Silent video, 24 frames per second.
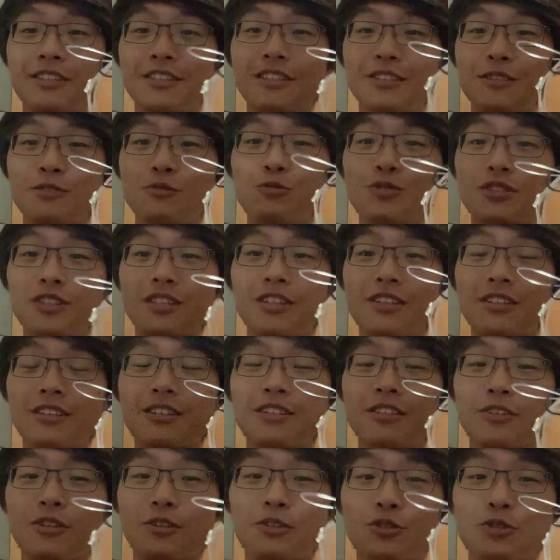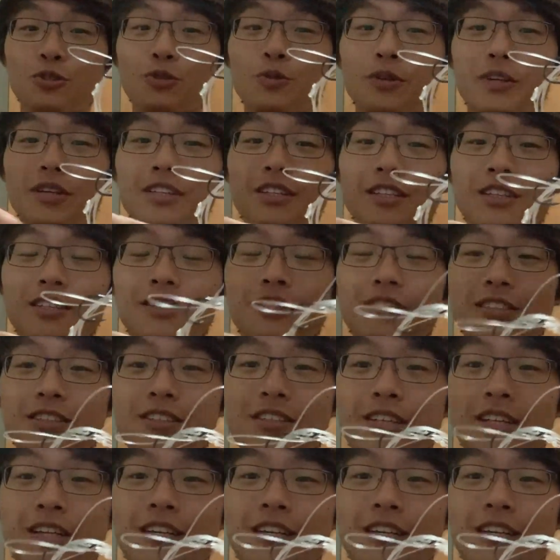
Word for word: using or showing this,